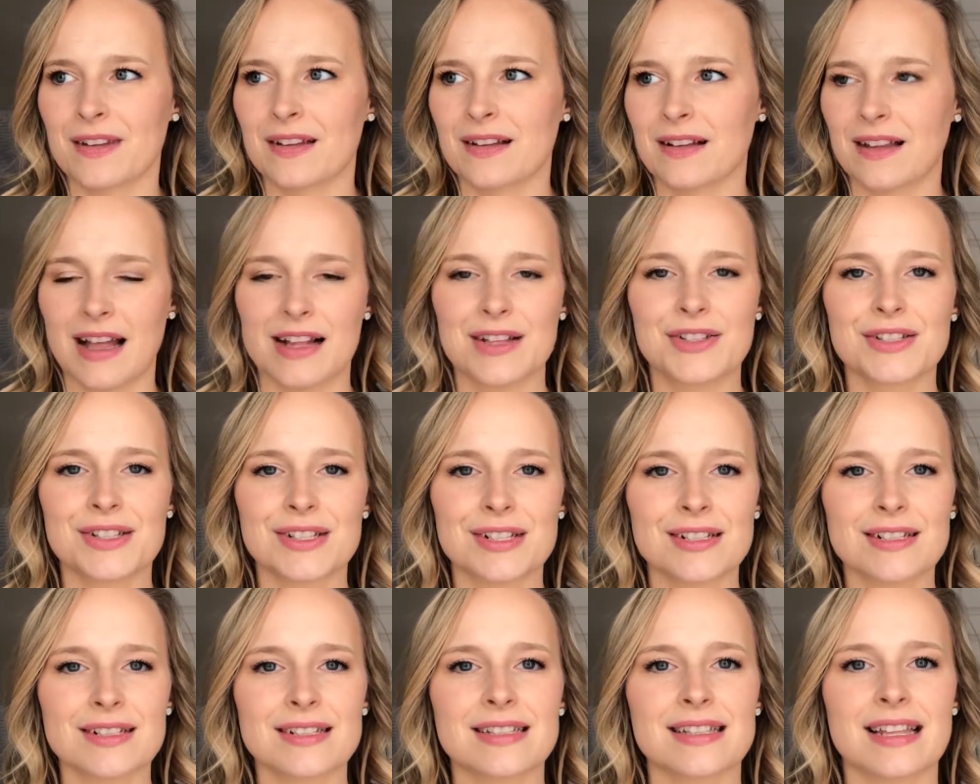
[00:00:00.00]

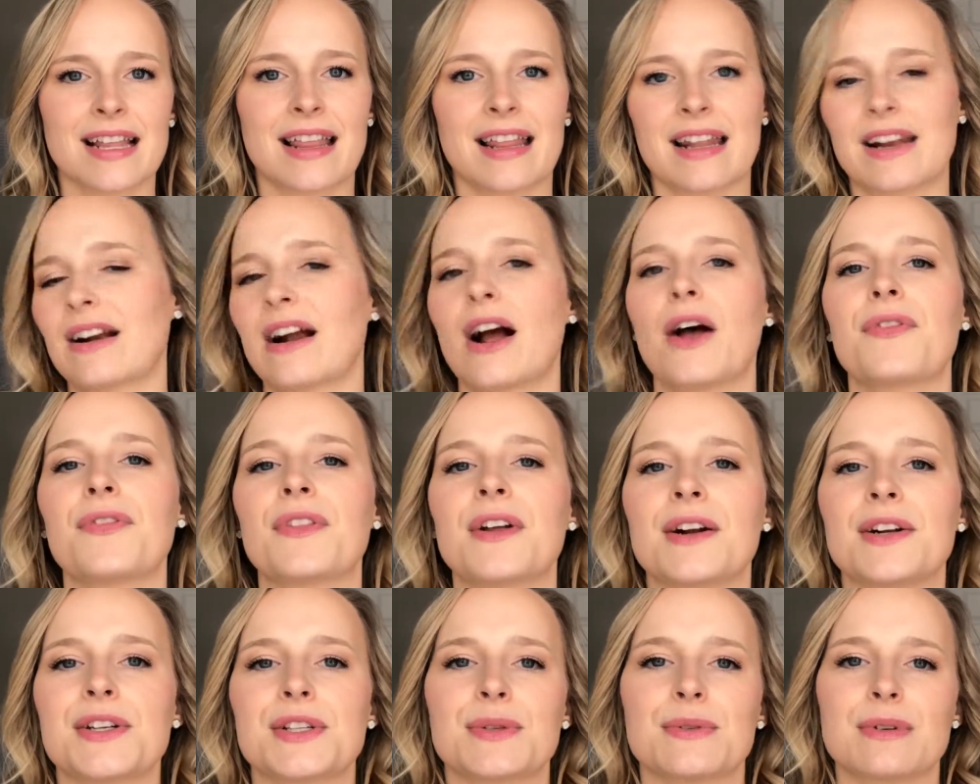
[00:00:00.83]
cleansers that are out
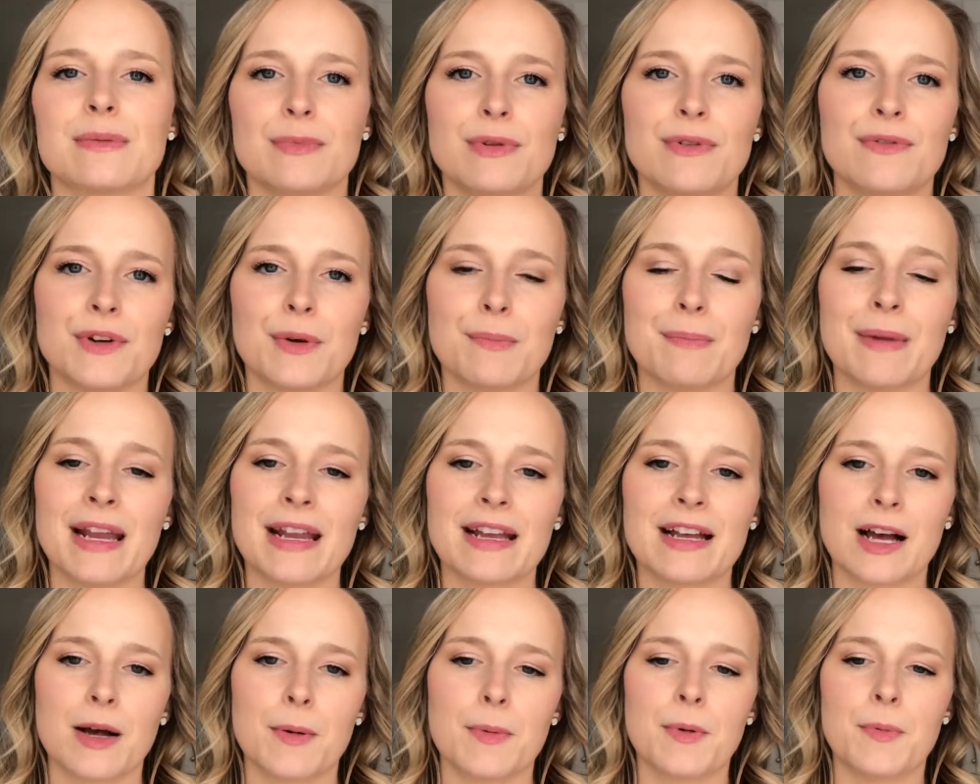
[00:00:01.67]
there to remove your
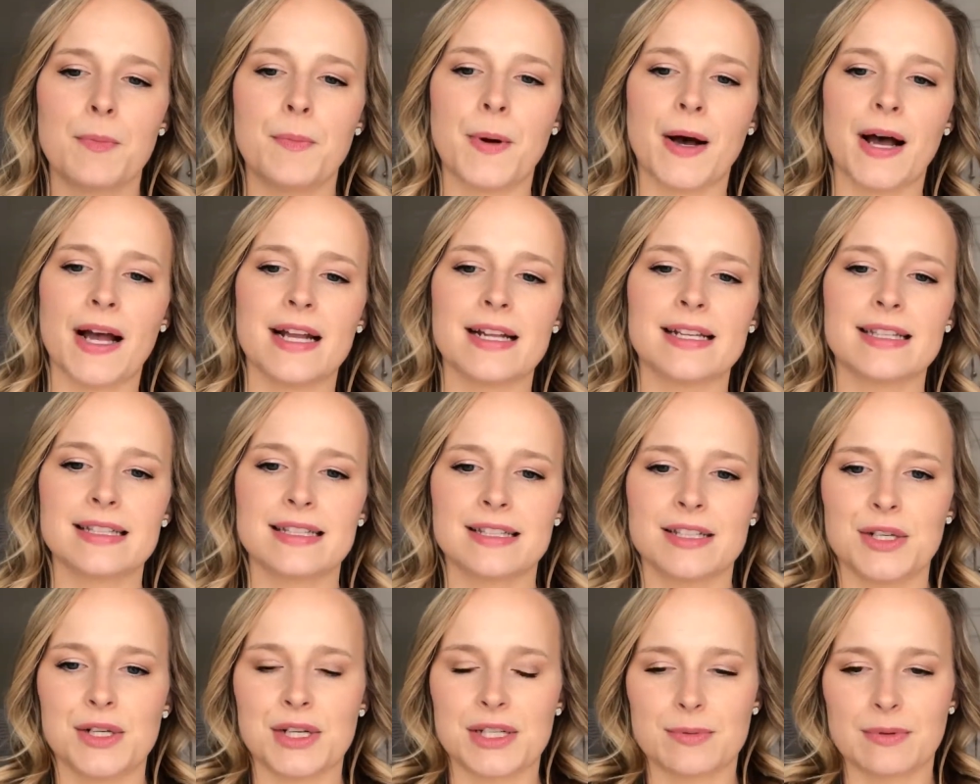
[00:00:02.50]
makeup, but
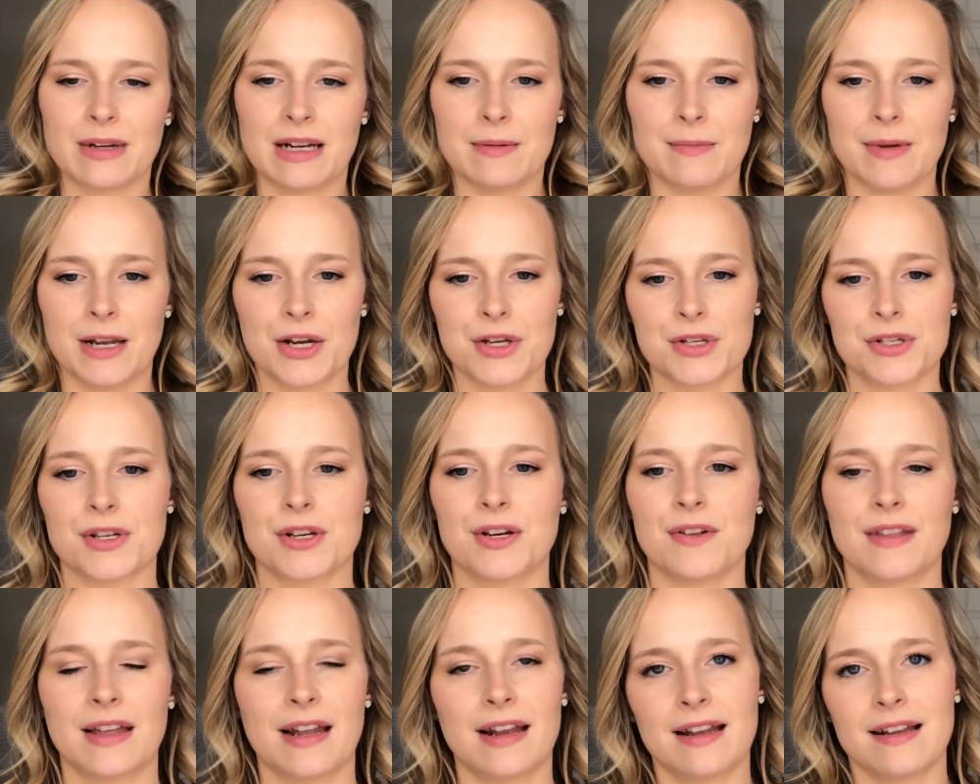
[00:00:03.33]
you just want to make
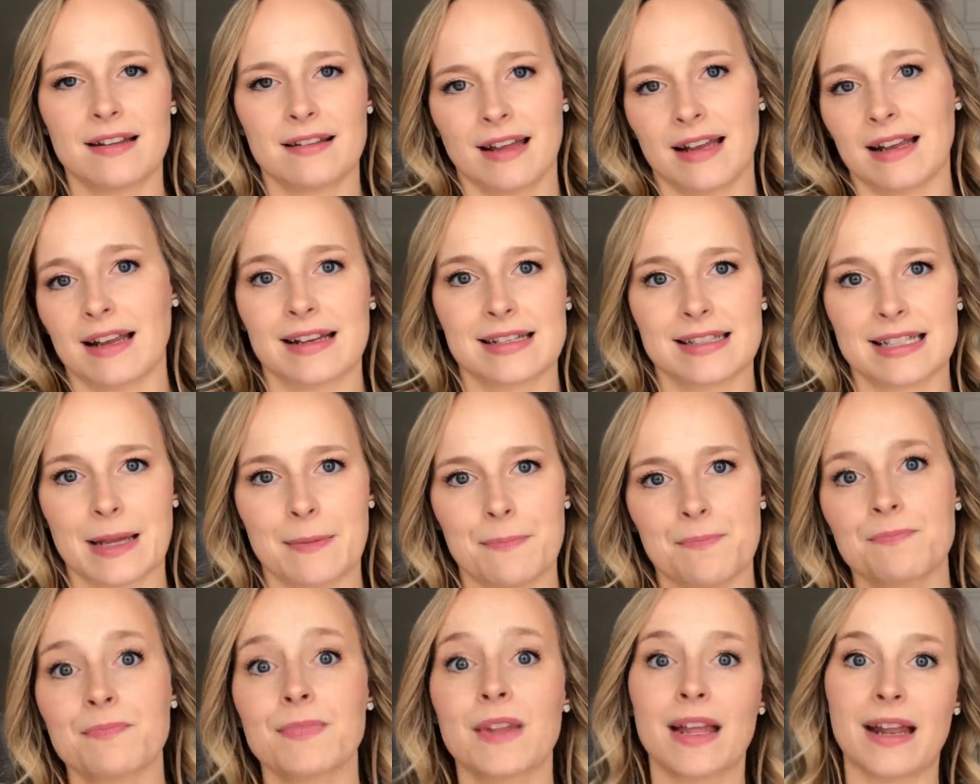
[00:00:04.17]
sure that it, like I
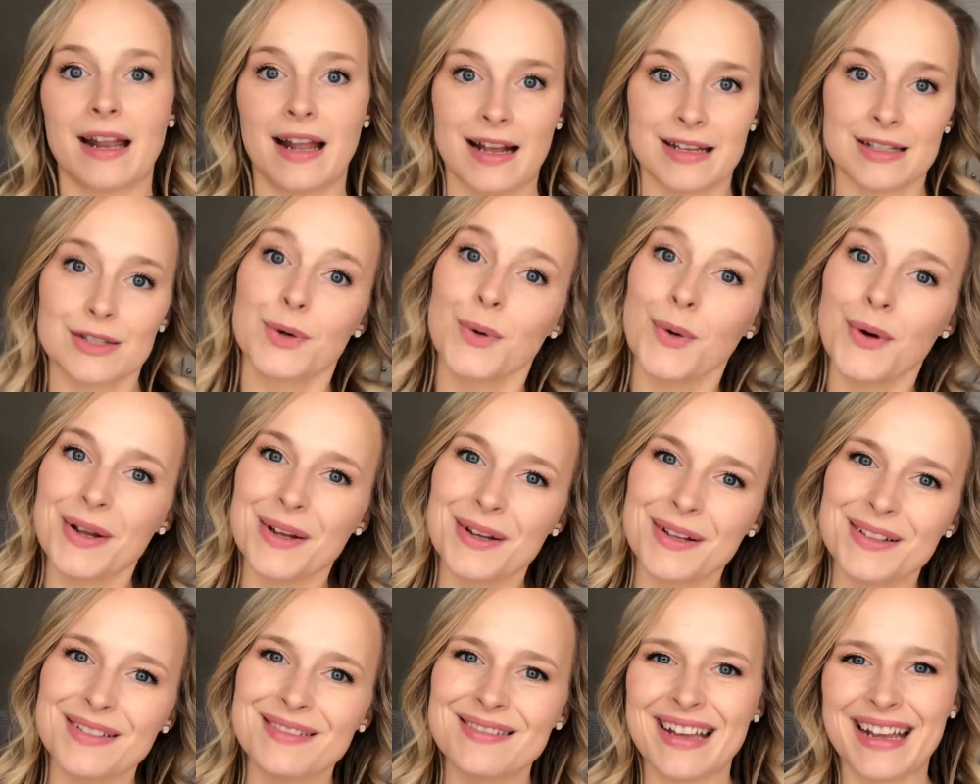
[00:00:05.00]
said, it has
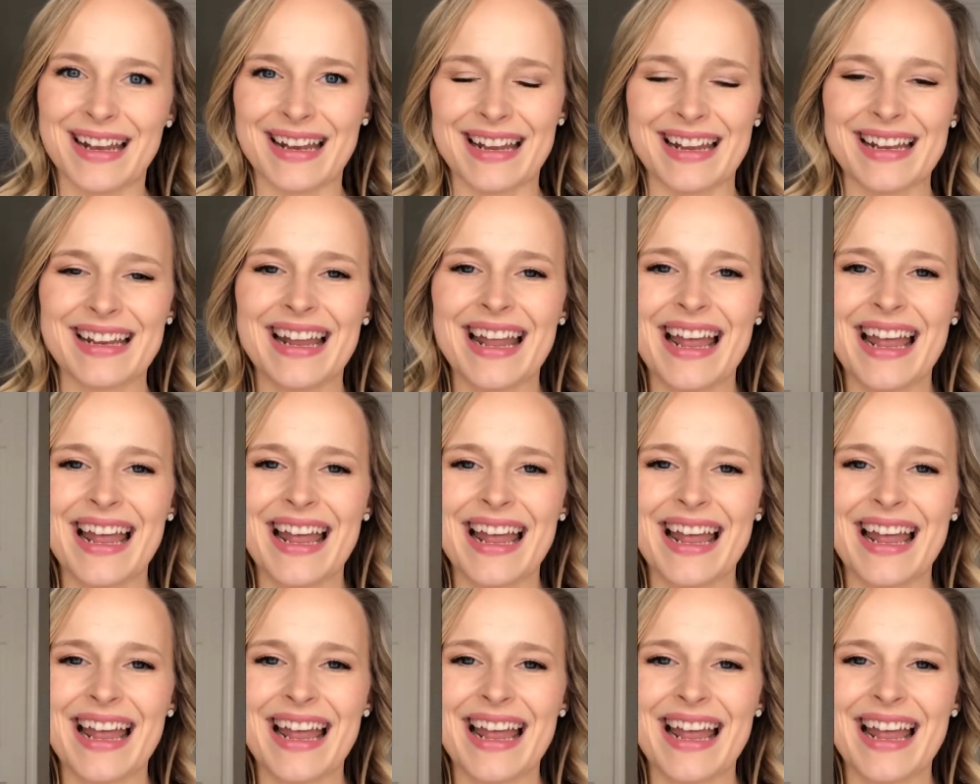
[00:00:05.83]
oil in it.